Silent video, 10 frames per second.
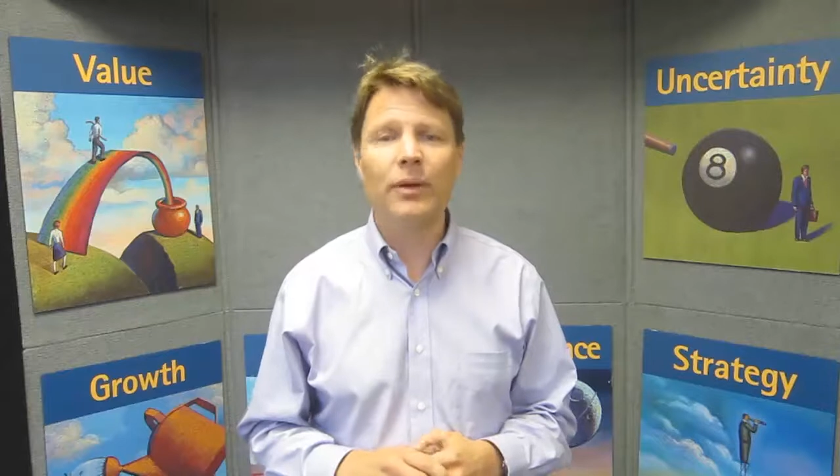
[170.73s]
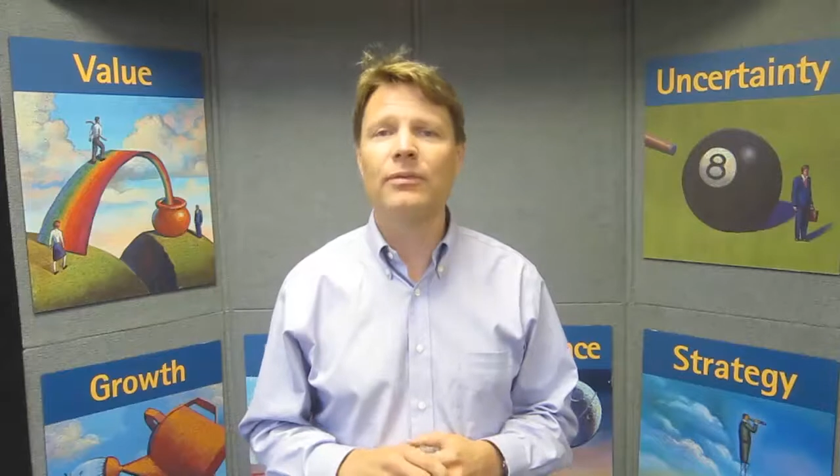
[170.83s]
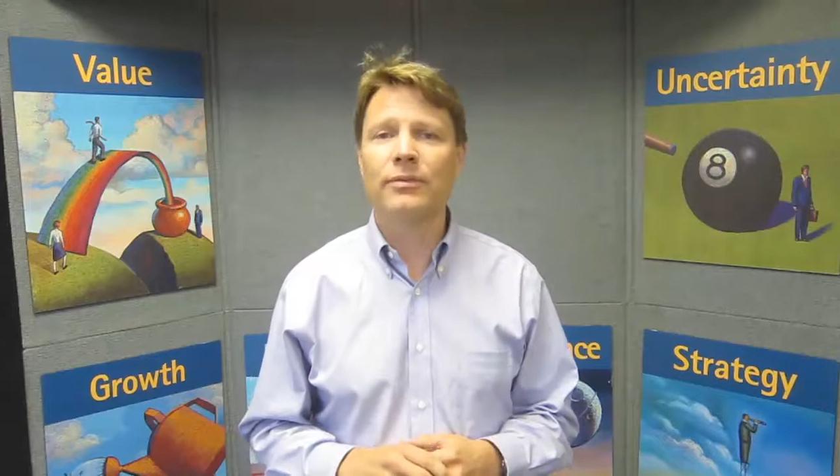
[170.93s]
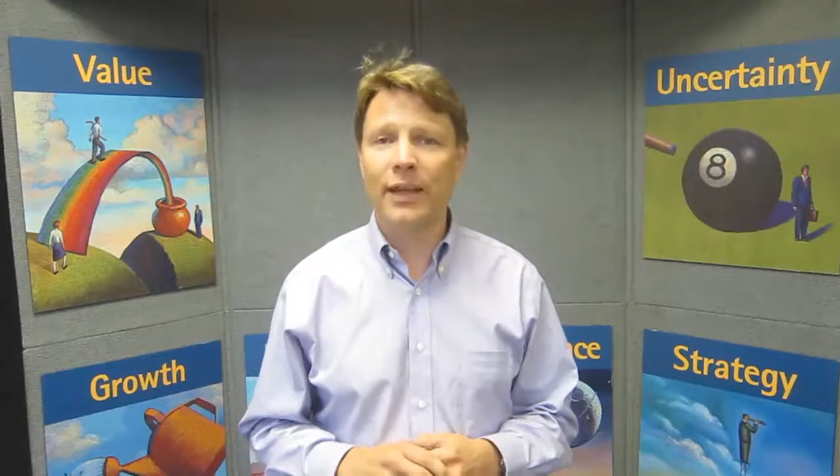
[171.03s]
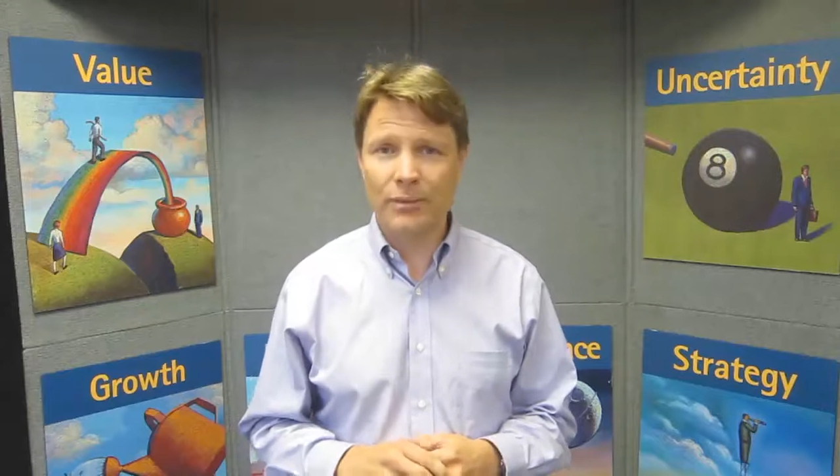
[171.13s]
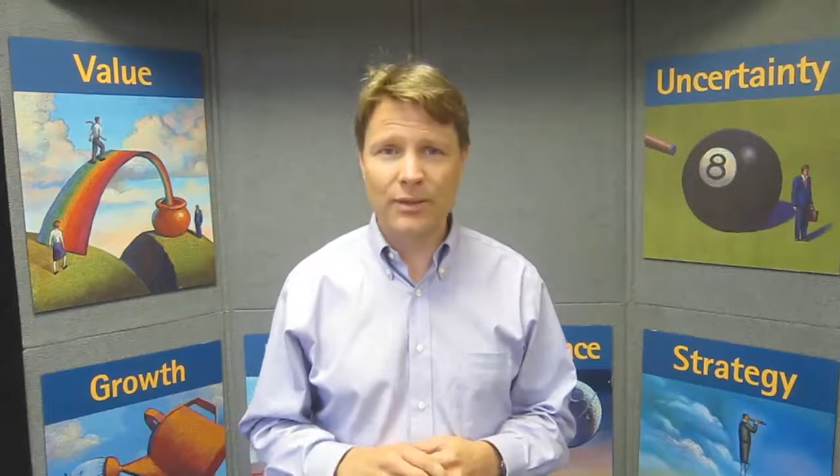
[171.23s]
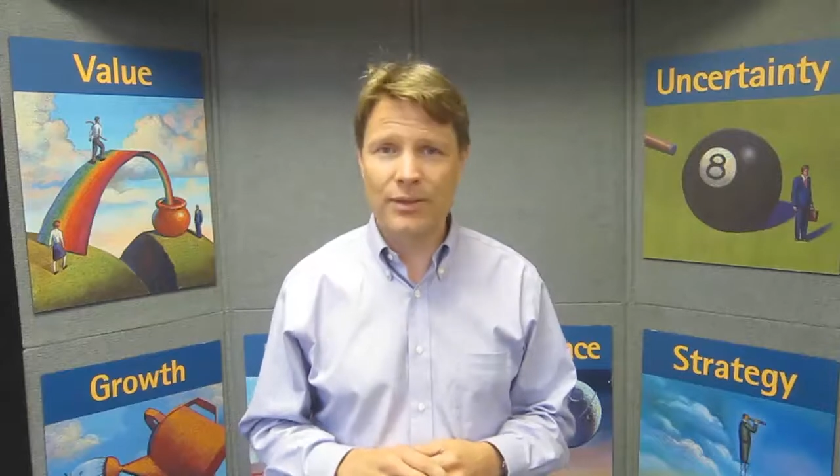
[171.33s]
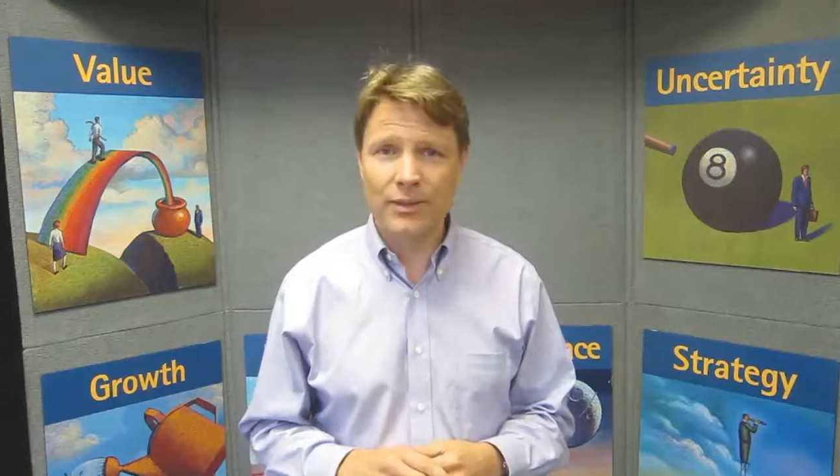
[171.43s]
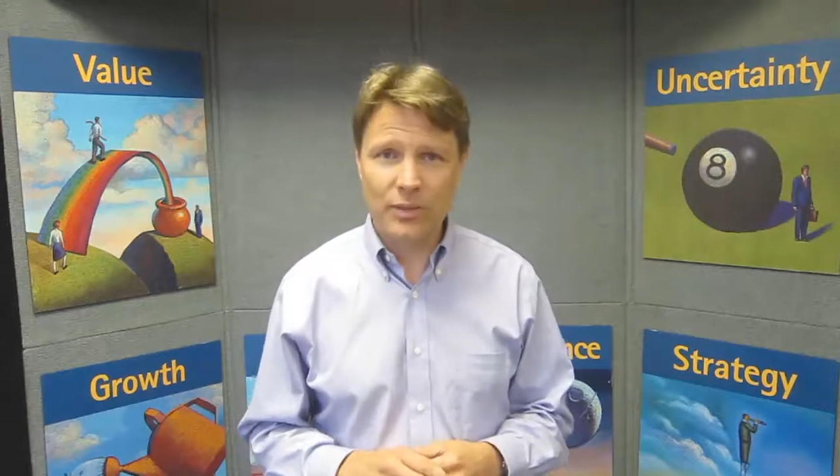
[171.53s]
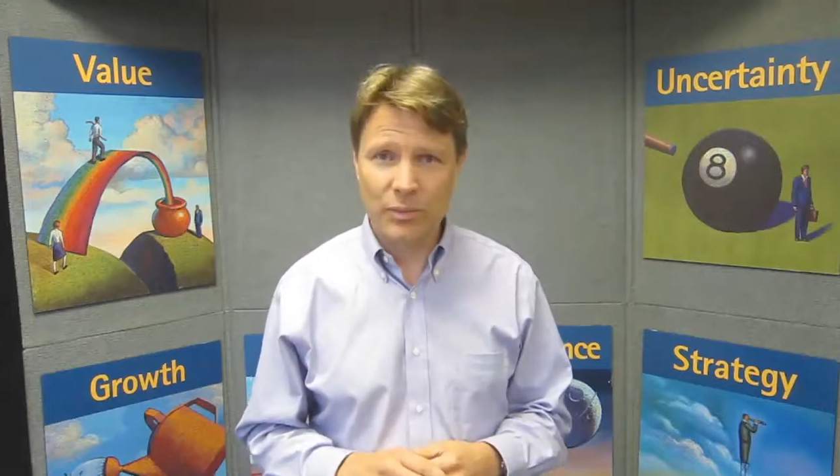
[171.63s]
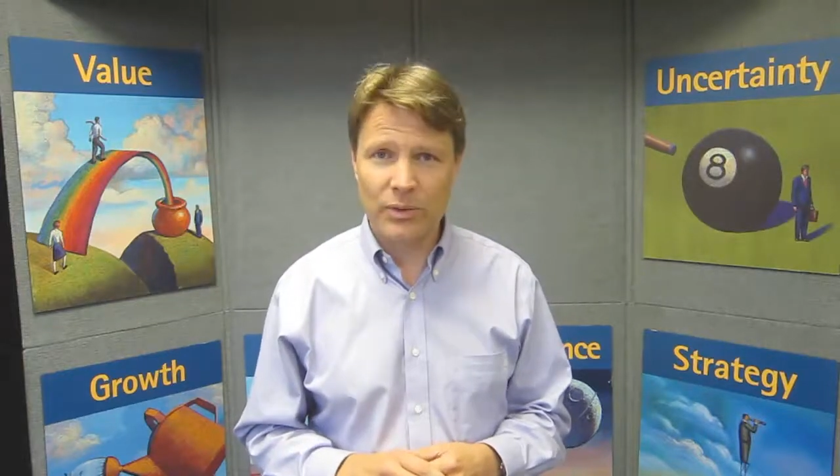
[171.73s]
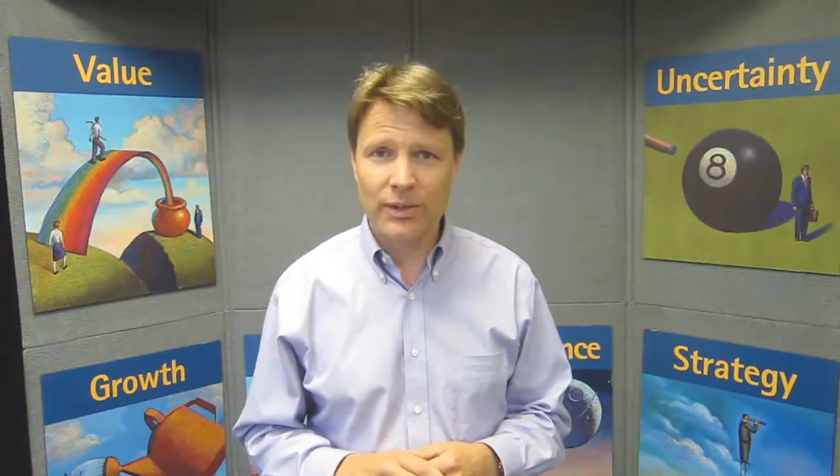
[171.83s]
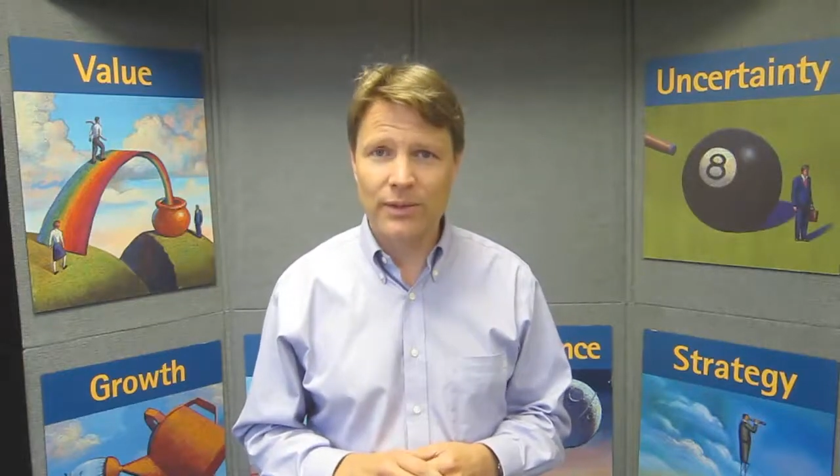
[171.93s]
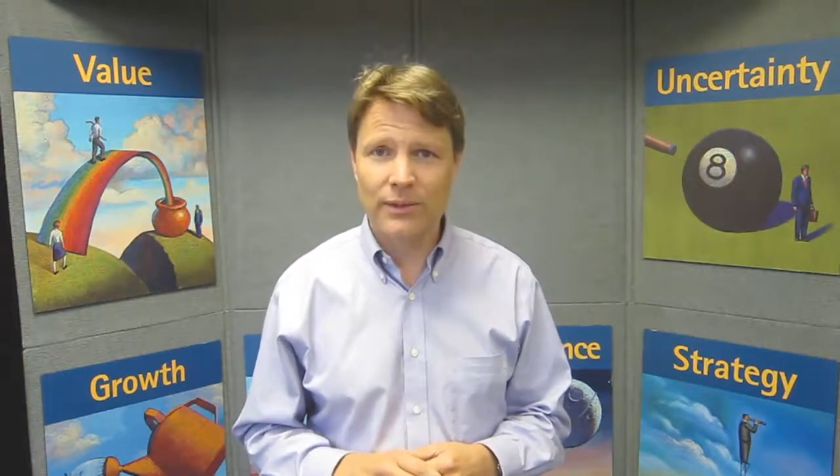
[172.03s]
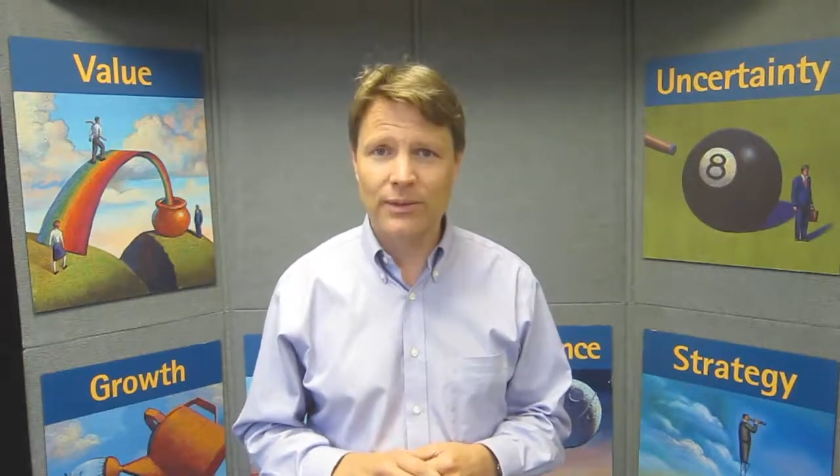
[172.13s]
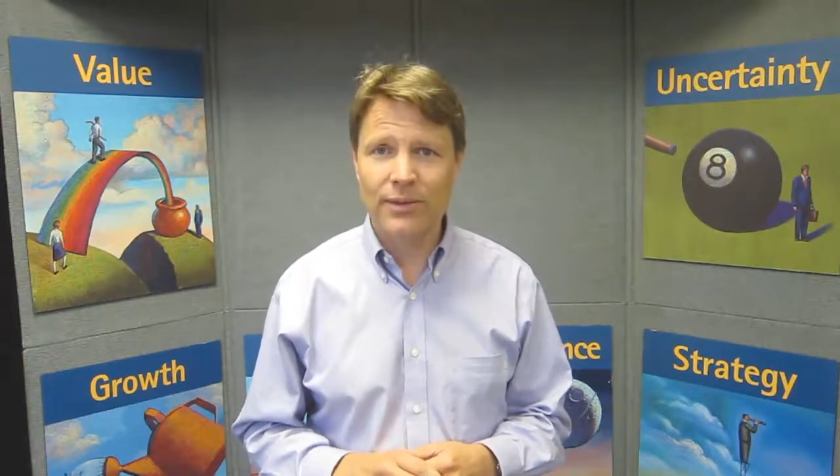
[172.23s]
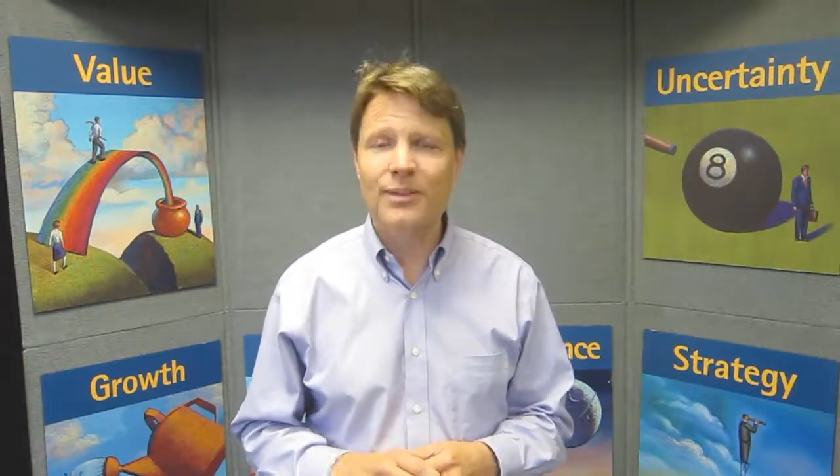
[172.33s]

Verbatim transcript: a fabulous experience,